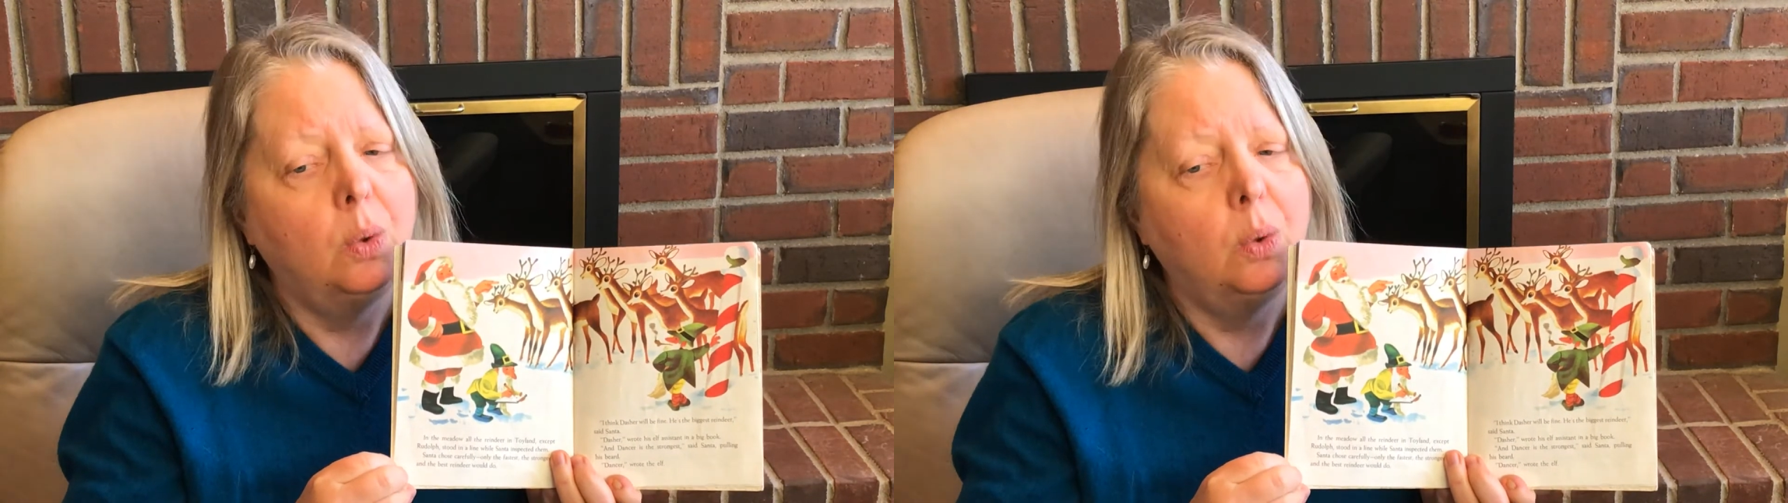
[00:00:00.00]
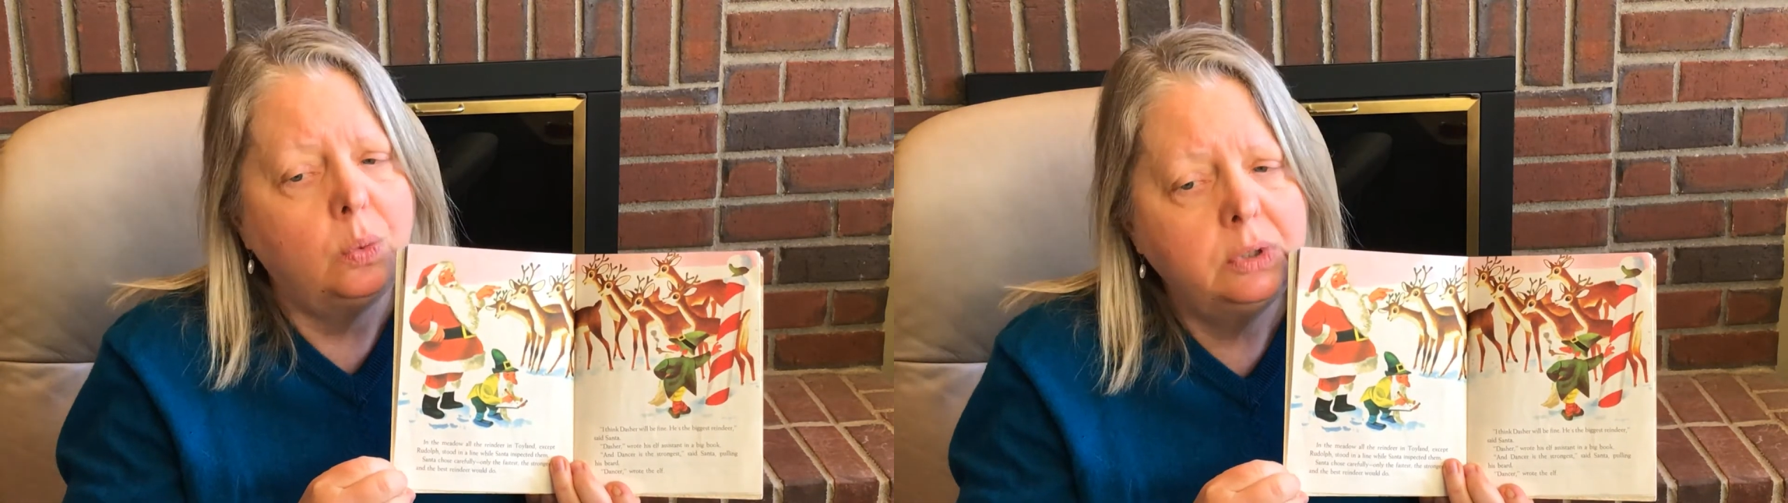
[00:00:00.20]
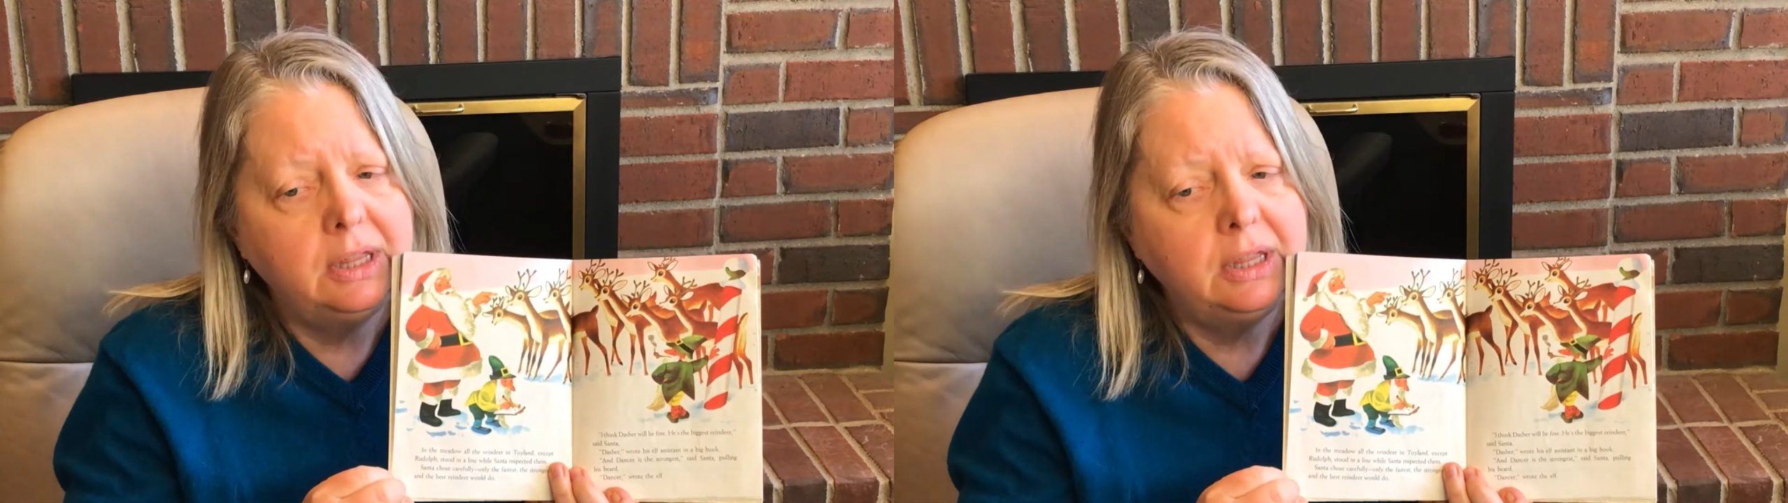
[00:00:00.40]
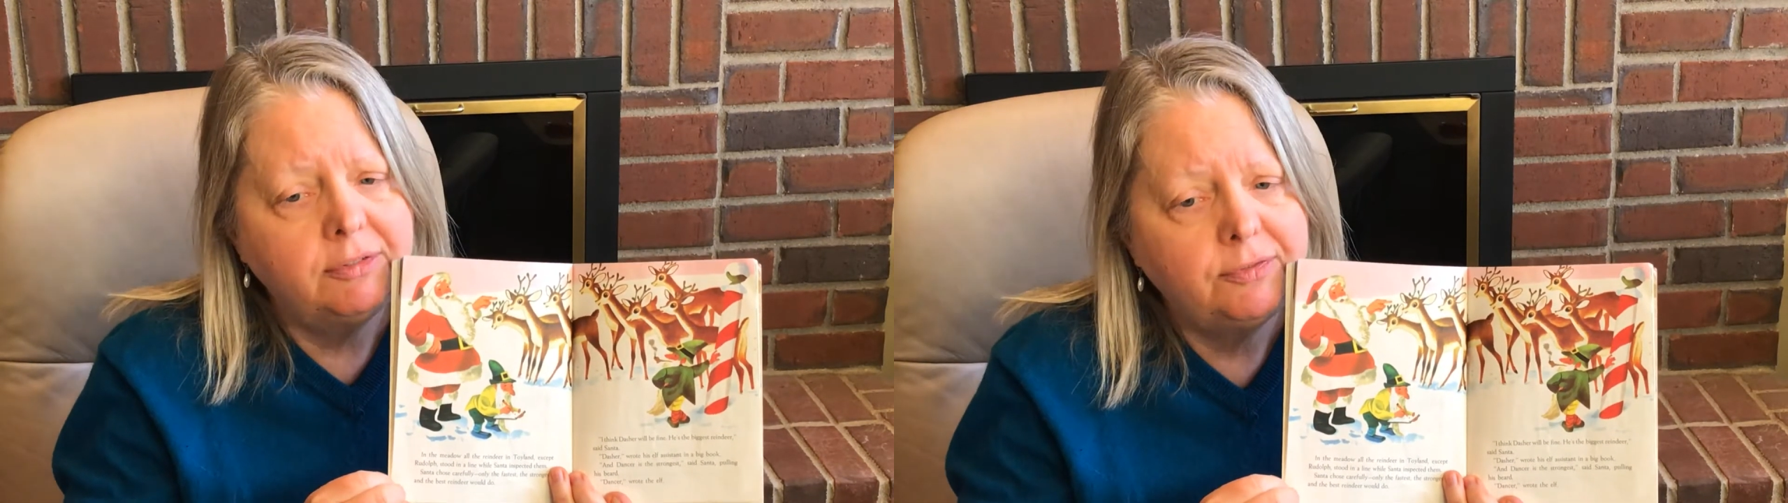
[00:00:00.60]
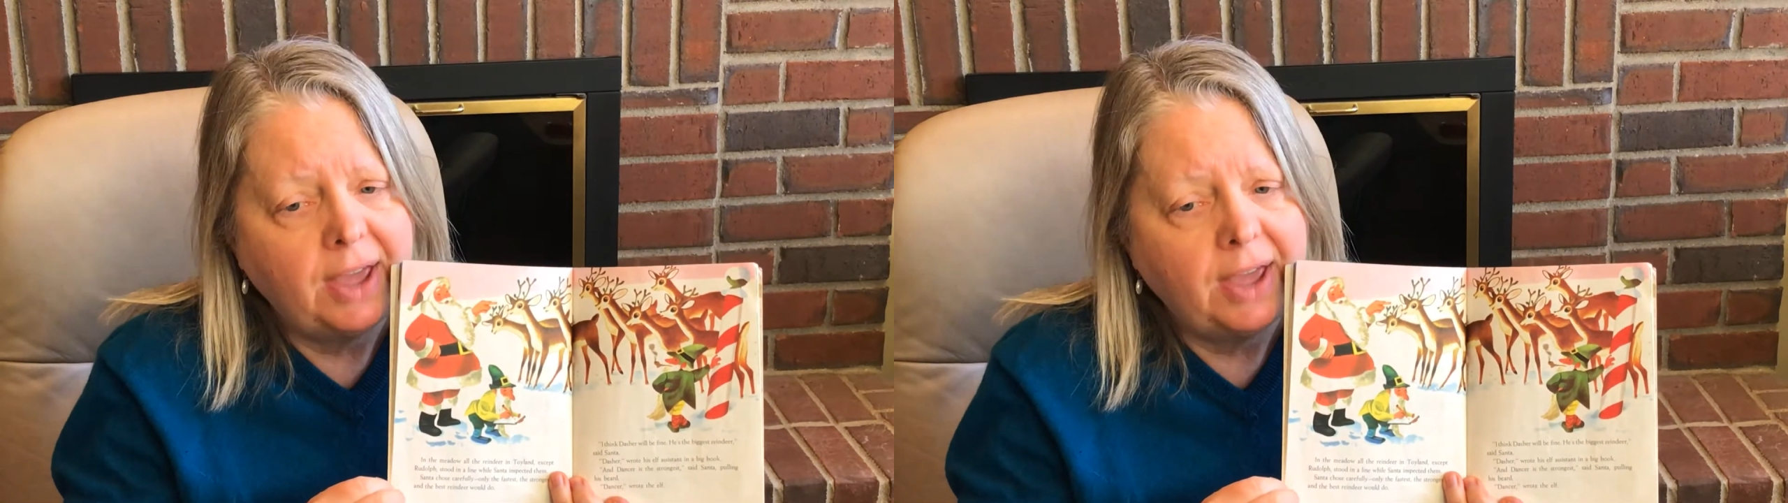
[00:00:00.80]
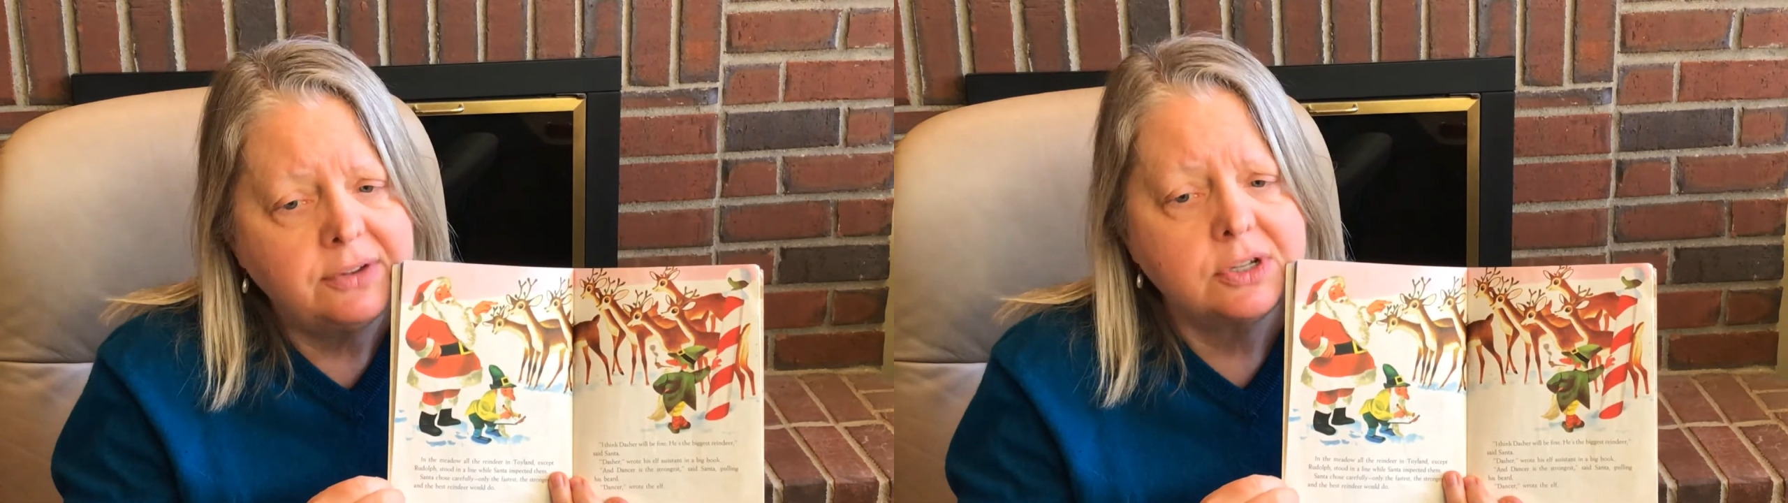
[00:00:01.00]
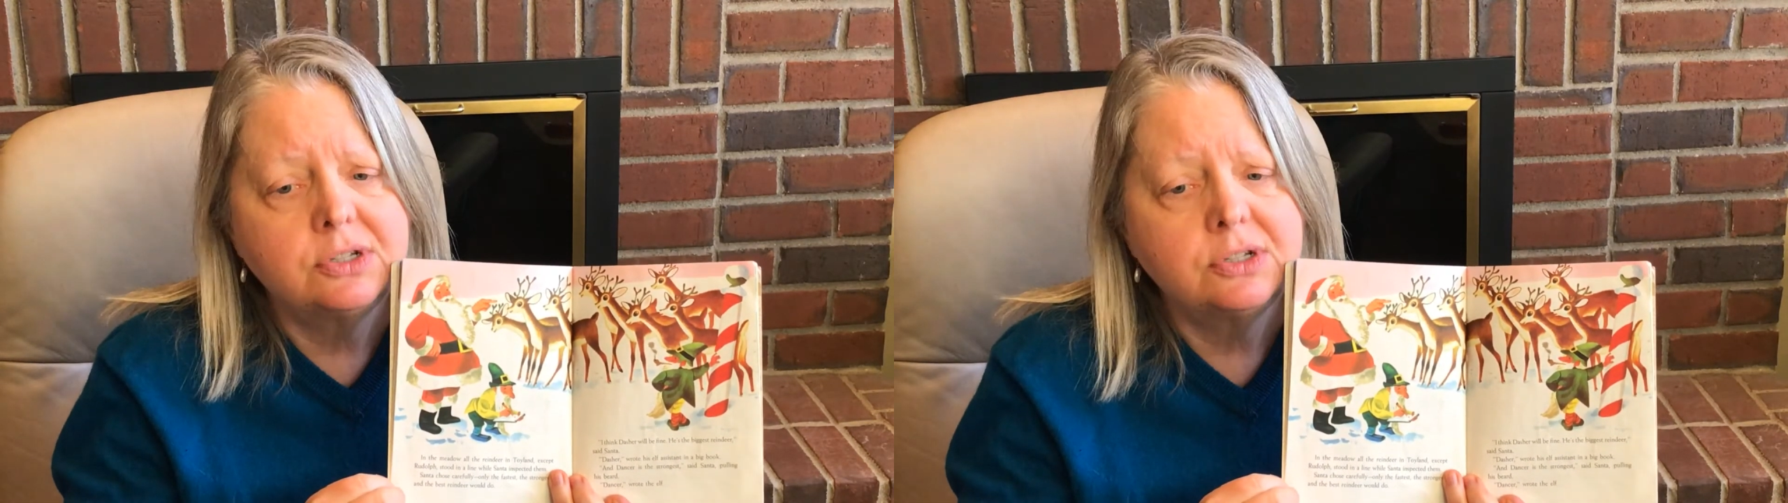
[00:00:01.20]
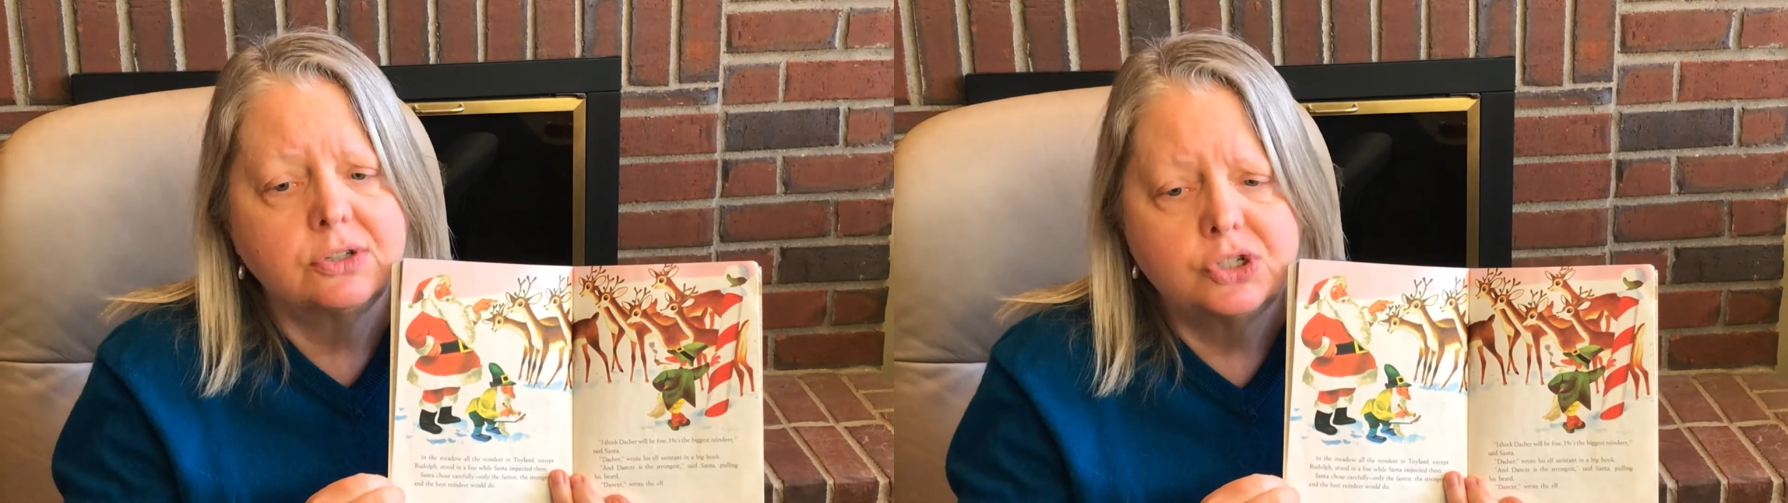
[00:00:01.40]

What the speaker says: Only the fastest,